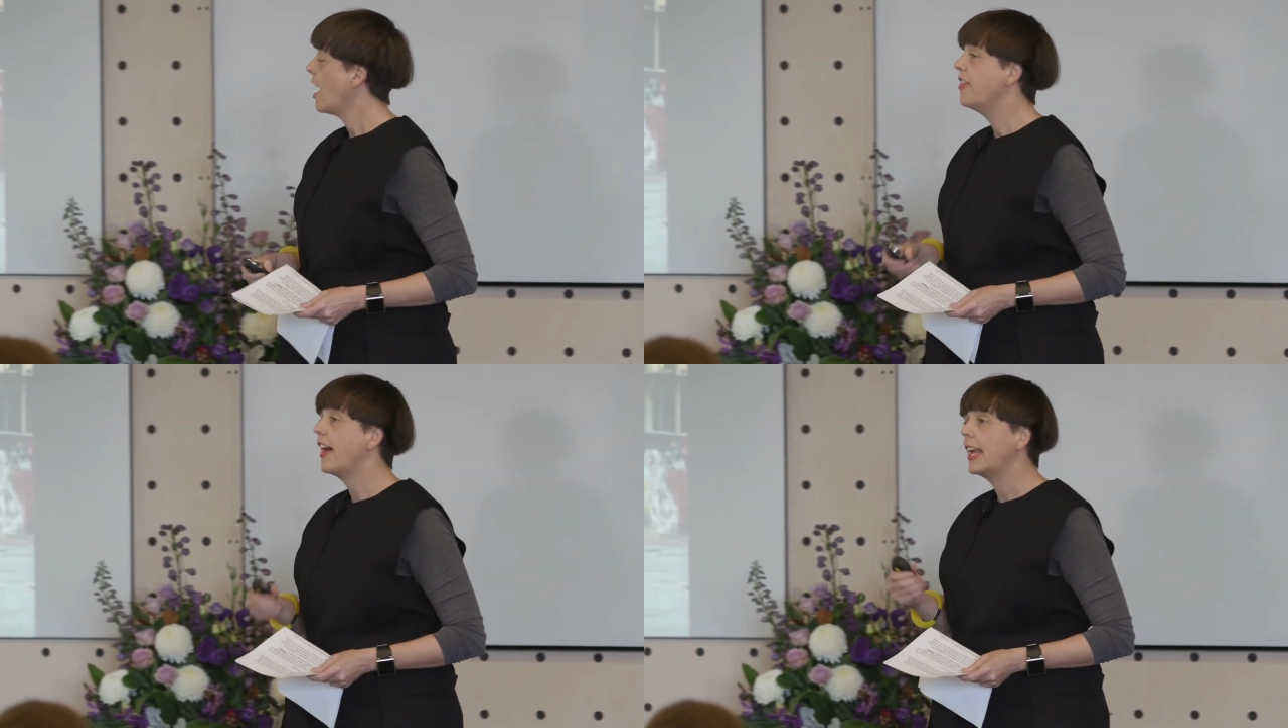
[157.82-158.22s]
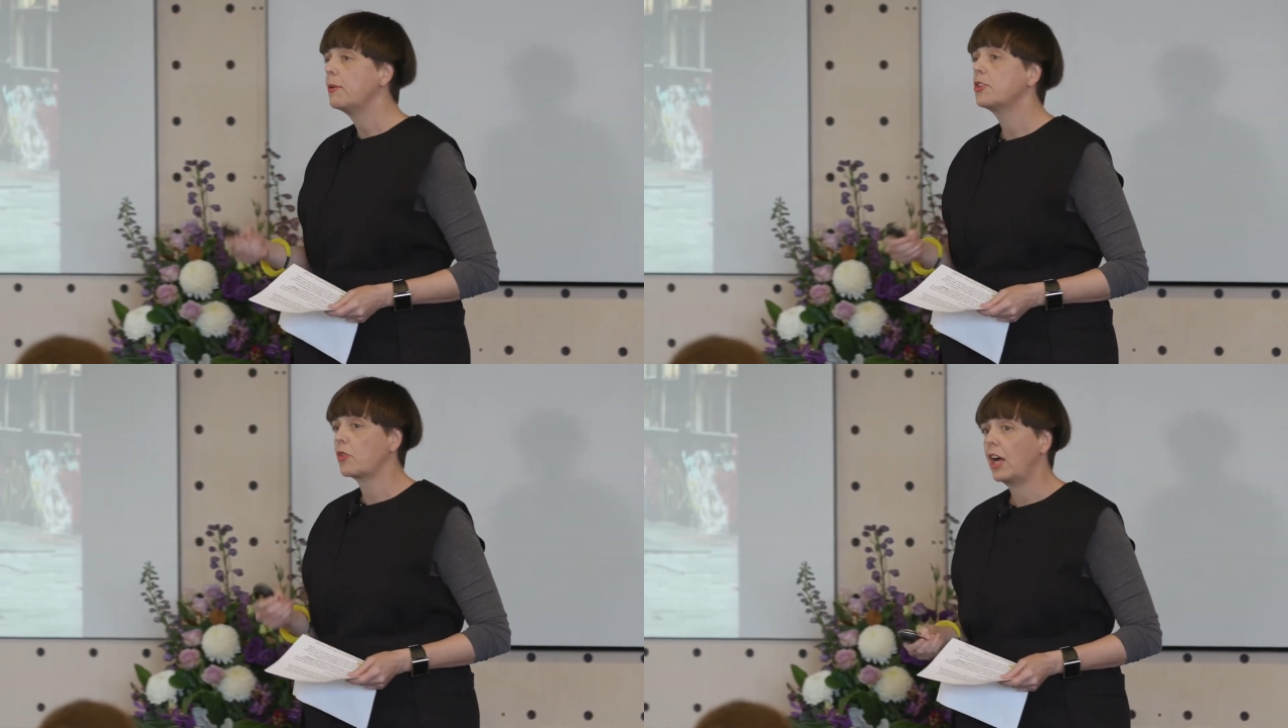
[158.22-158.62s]
They
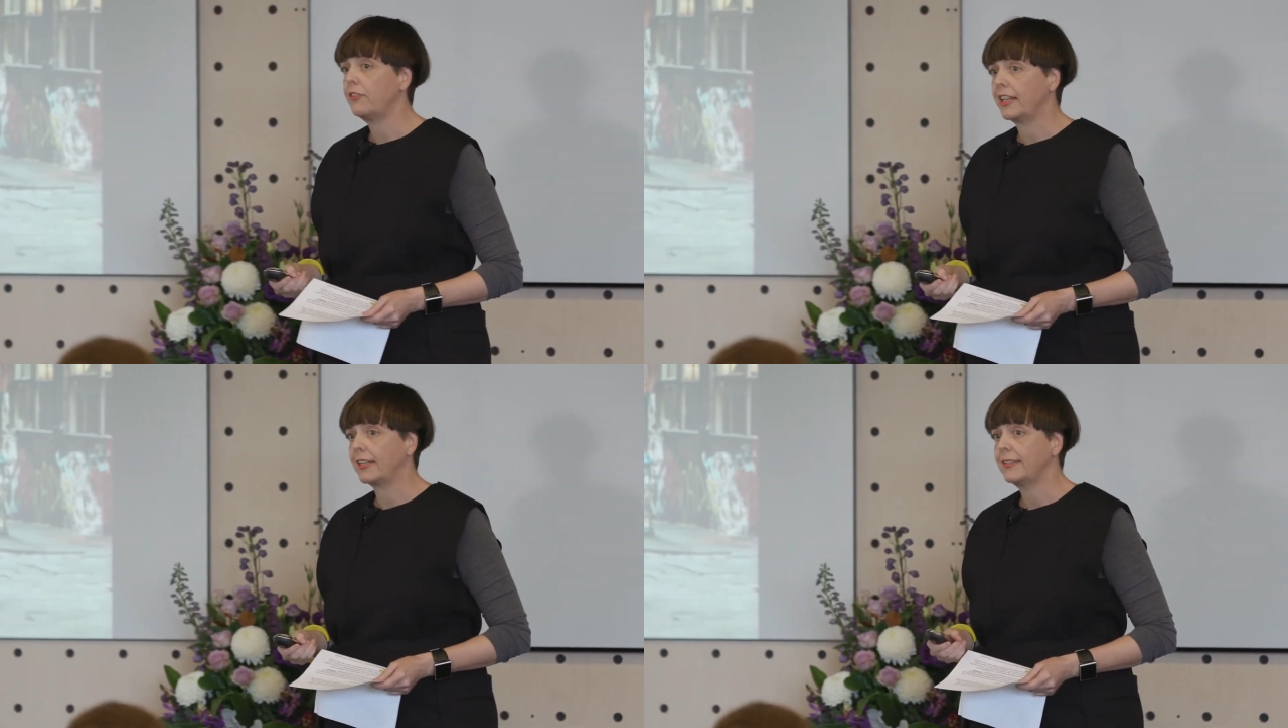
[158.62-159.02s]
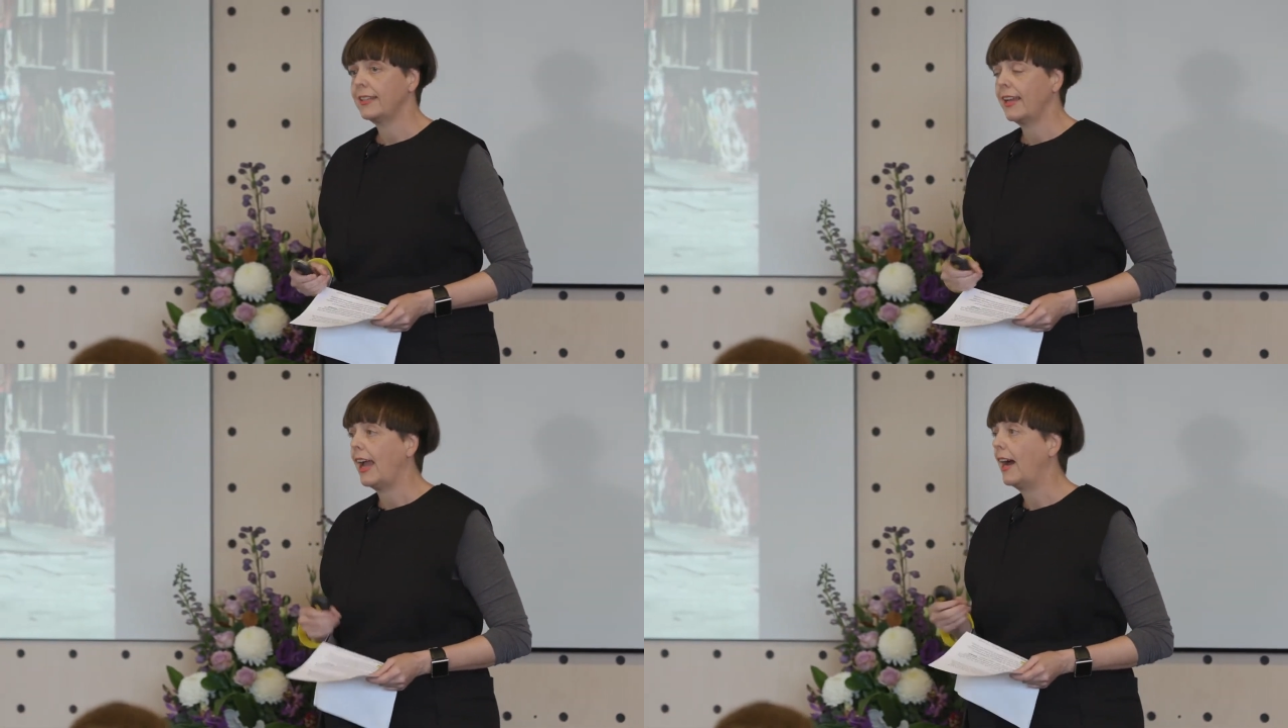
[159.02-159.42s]
were driving
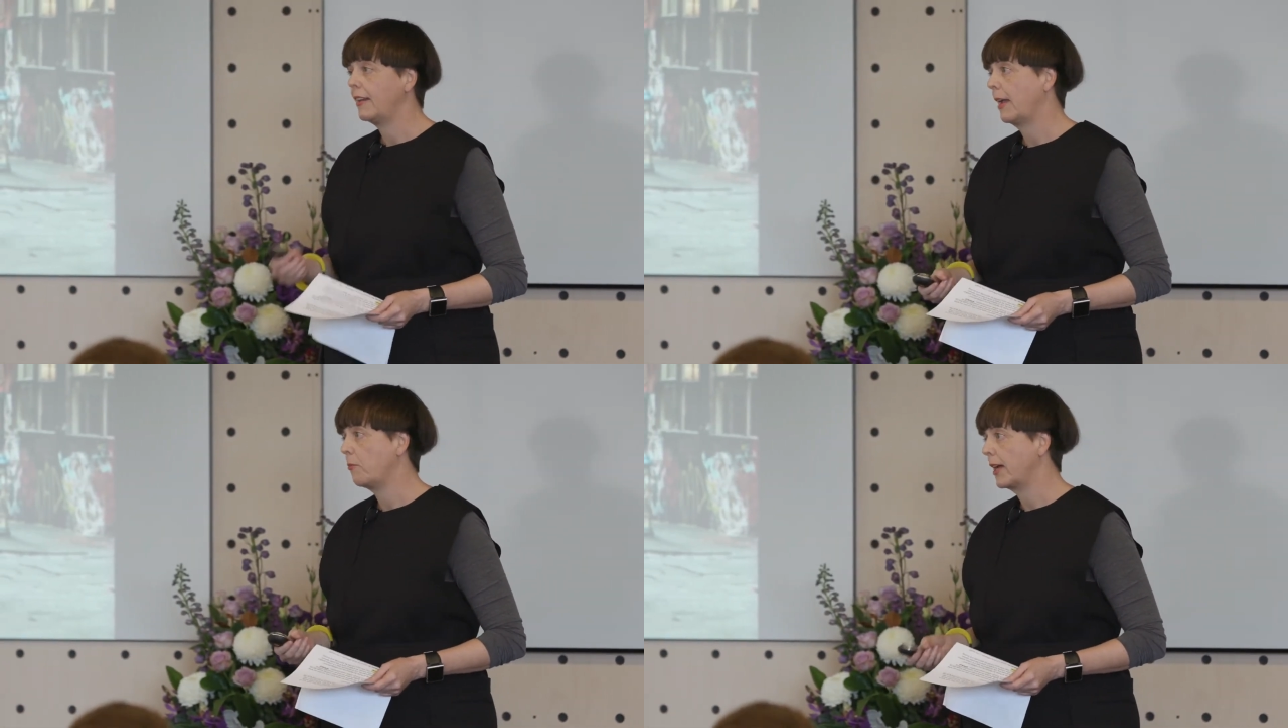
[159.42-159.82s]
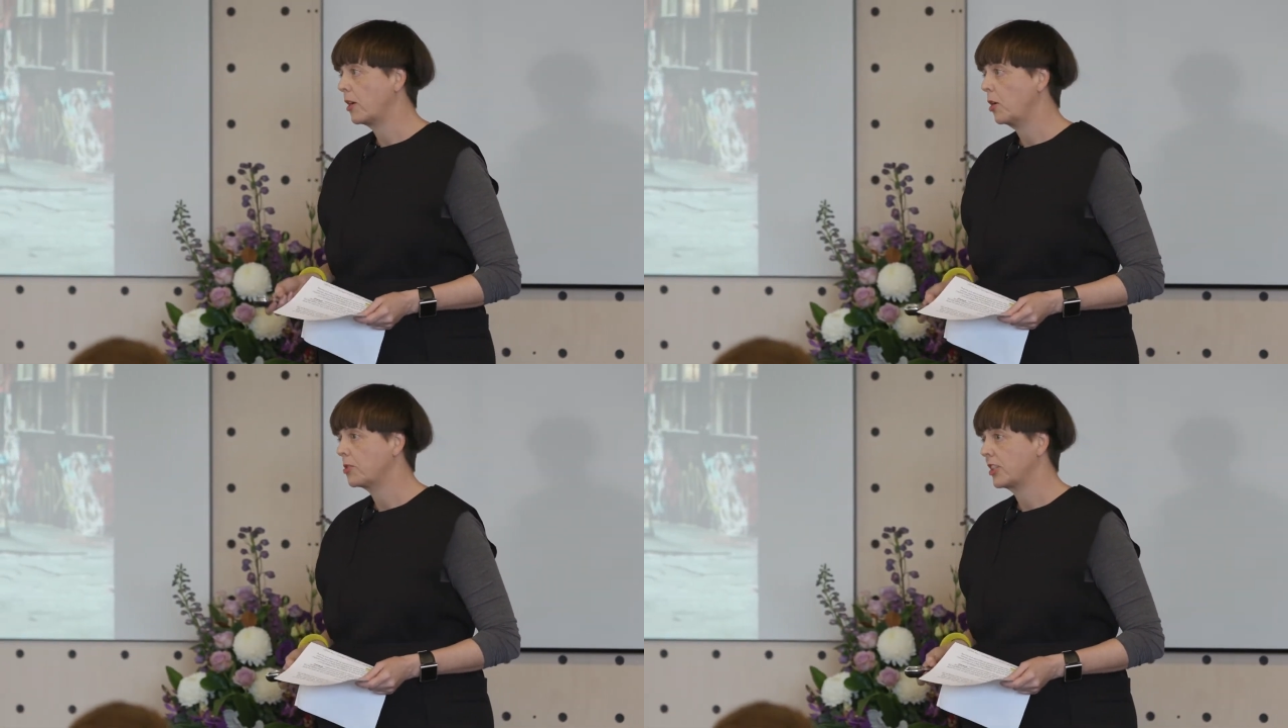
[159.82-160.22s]
our laneway
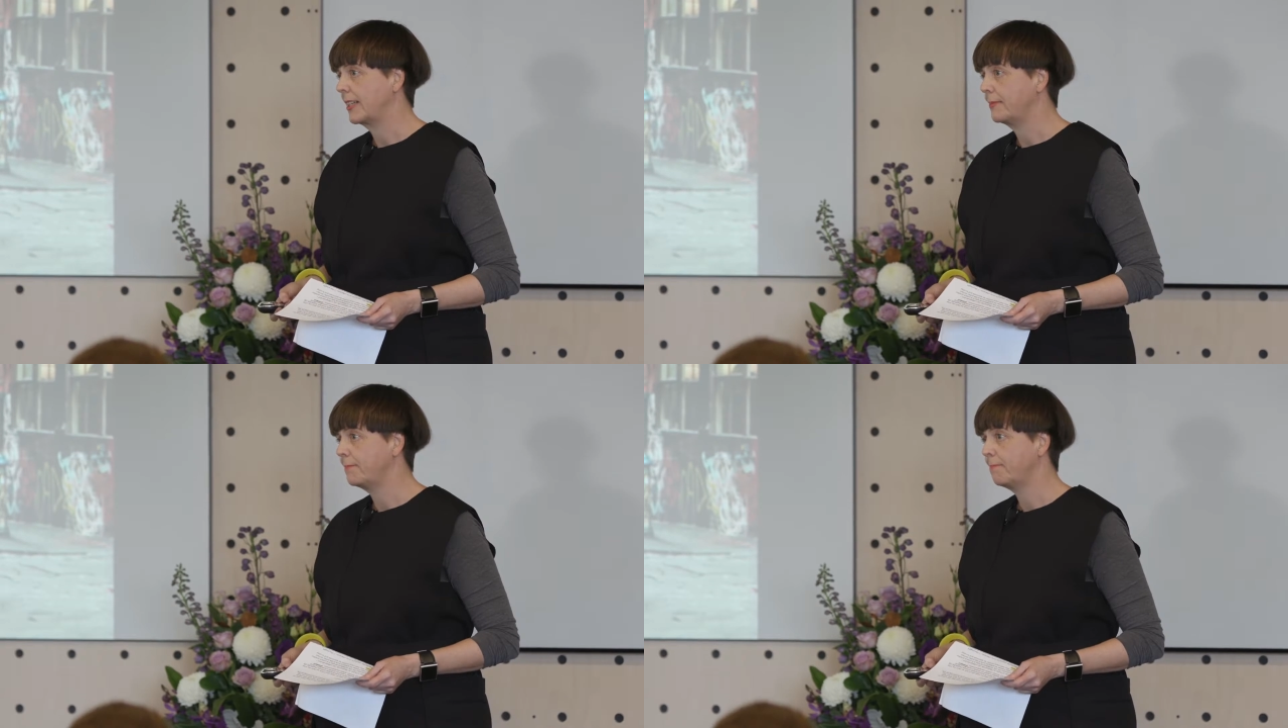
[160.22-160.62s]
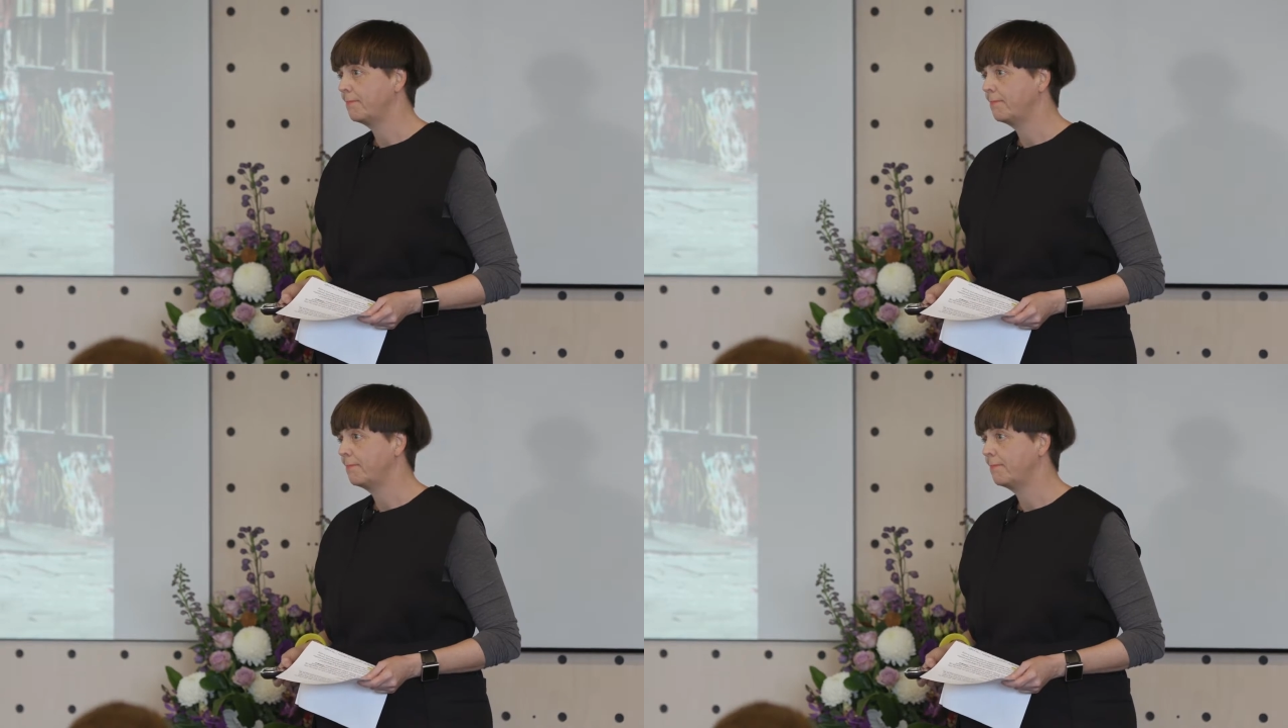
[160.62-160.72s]
culture.